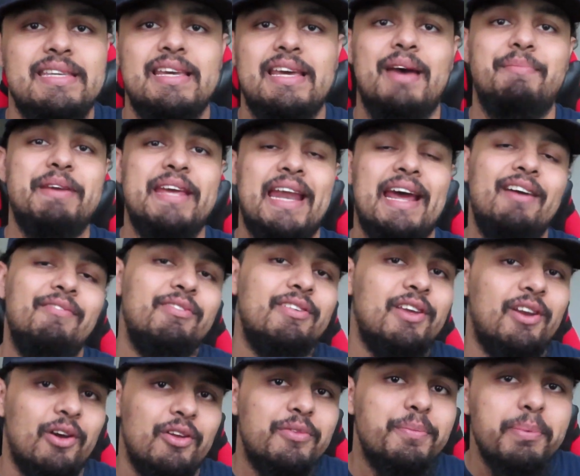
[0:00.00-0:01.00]

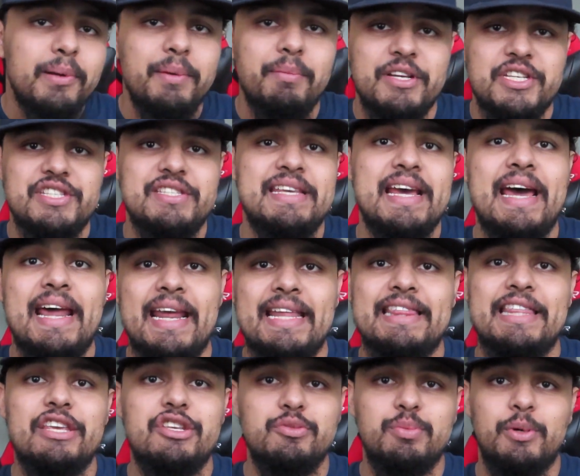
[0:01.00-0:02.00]
it's pretty much dead at
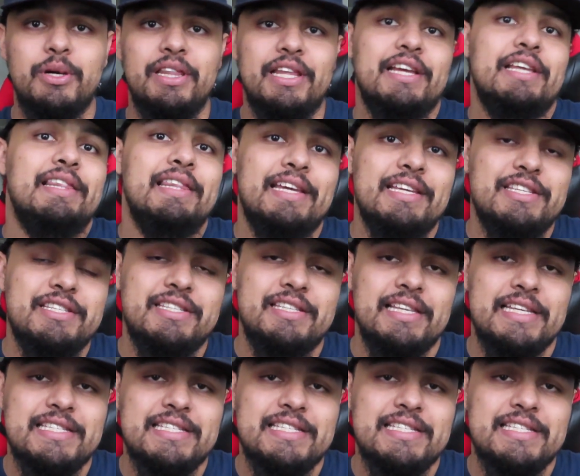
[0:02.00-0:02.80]
this point. Let's